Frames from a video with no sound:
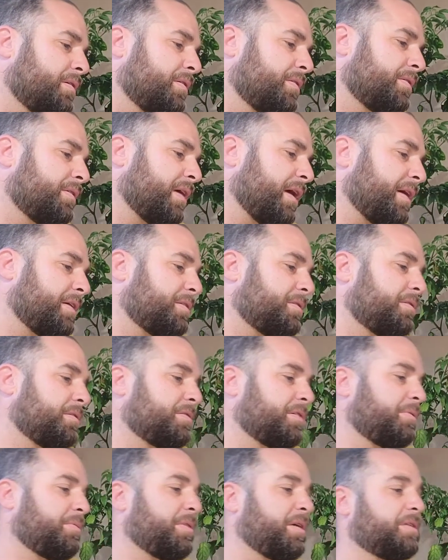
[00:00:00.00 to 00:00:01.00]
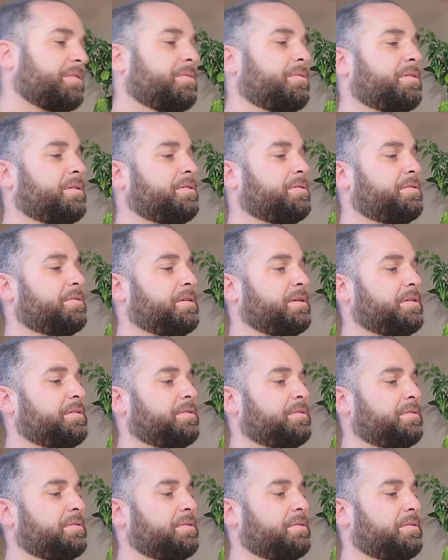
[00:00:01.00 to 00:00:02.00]
Nice, looks like we got some good
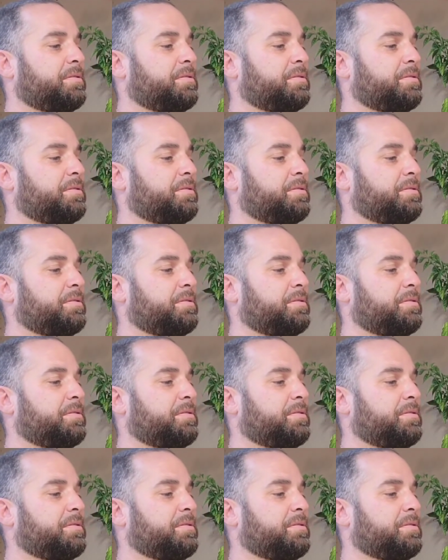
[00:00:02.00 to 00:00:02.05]
seeds.